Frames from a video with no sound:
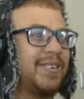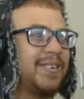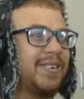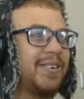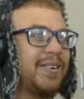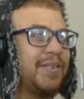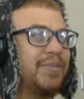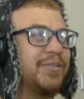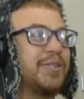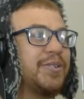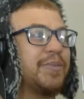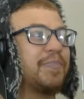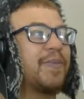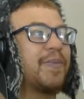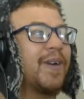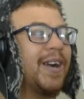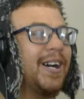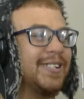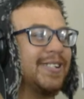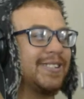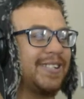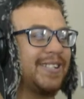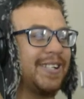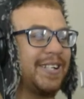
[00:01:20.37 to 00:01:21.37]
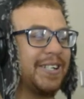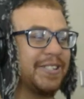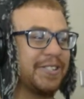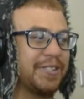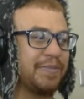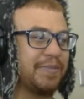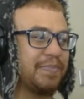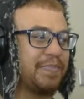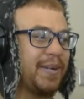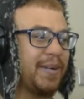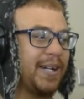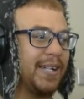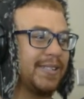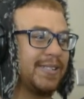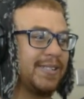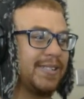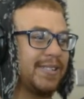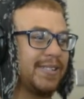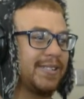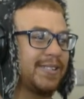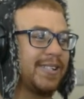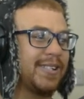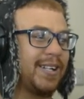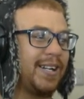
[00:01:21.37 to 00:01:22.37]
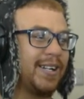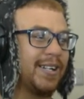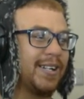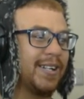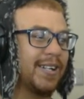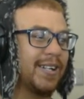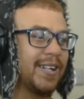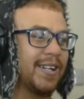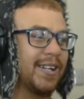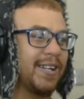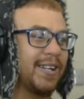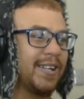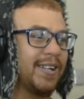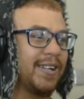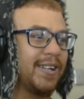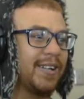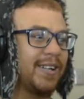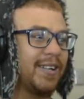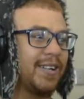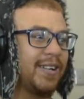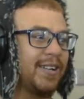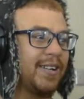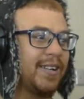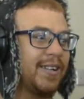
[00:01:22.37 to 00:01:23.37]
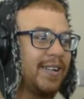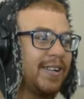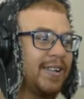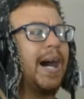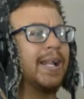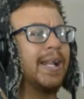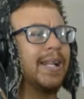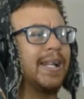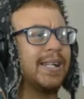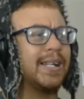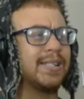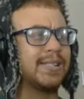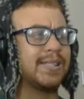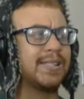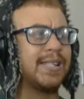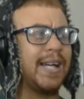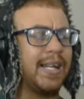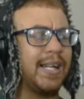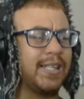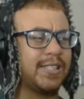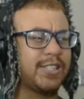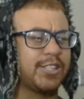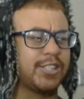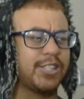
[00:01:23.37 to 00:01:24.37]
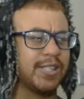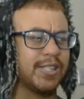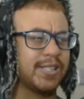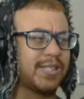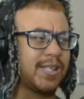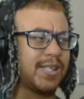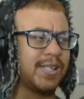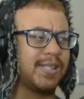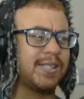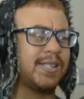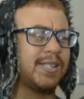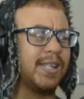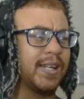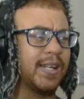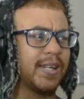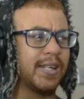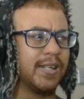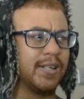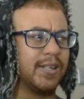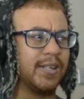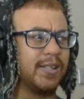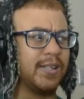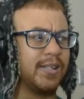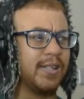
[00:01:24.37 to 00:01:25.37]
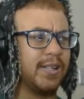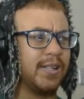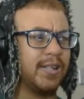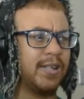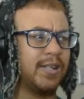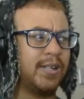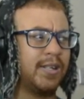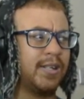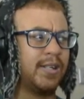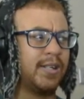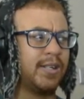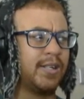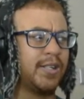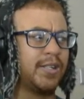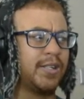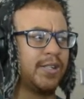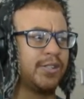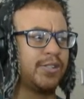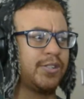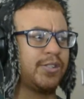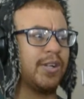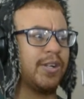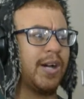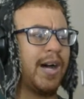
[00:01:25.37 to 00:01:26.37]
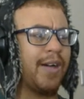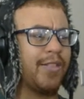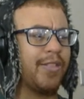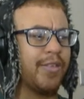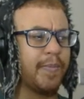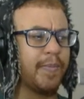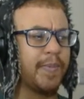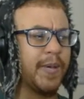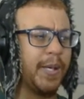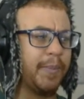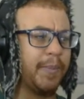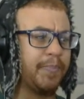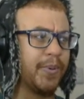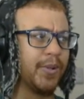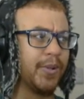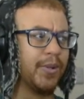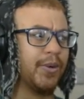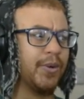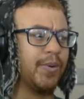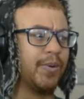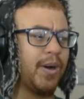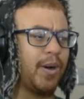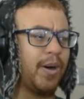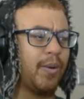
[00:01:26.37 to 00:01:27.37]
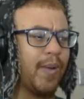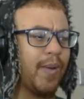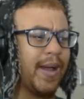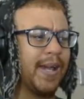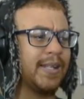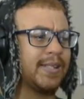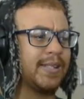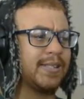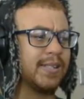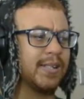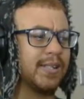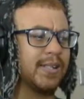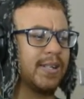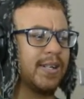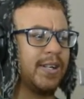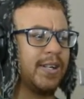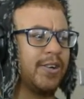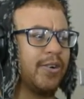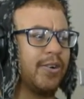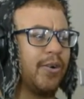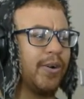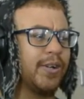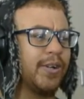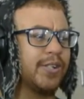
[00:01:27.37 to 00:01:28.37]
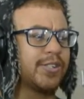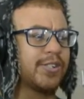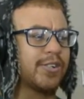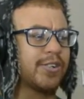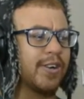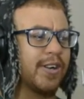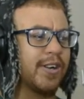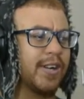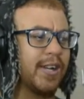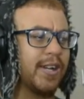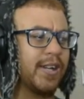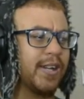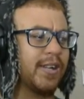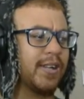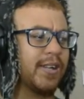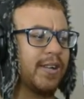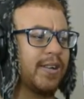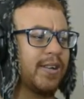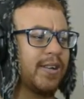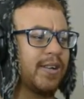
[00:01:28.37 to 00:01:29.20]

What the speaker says: I'm surprised he doesn't bite his tongue again. Unless that's just a signal to other people who are waiting. A noise grenade.